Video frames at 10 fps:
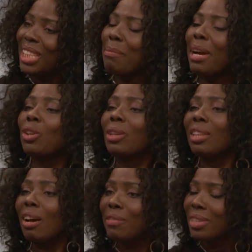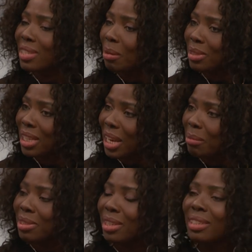They might not love us
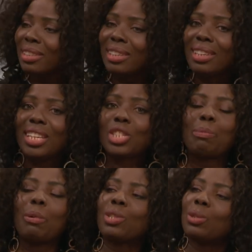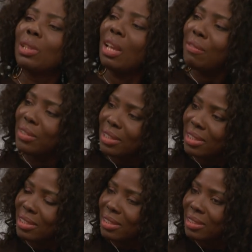sometimes. They're supposed to love
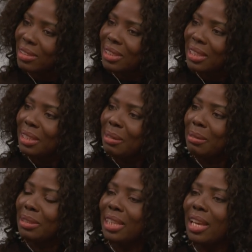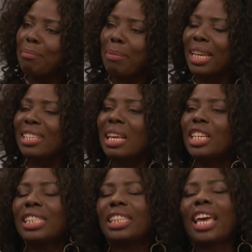us. But is
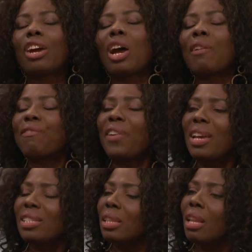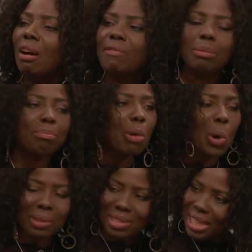that they are our first love and
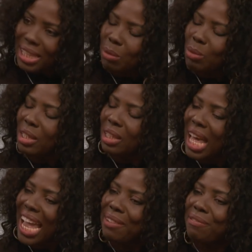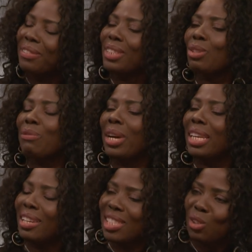bonds in life. Mm. So I've got
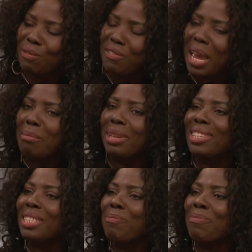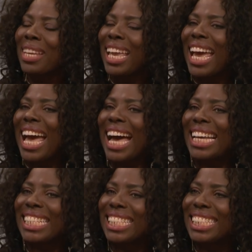a lesson on families.
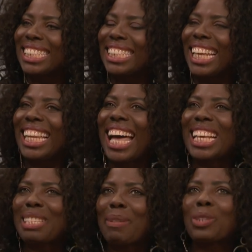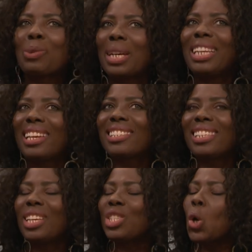And the last but one
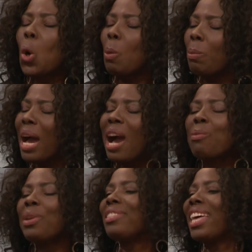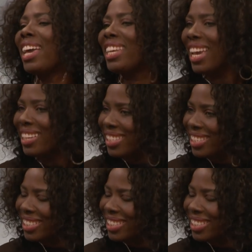lesson is hope. Are we there yet?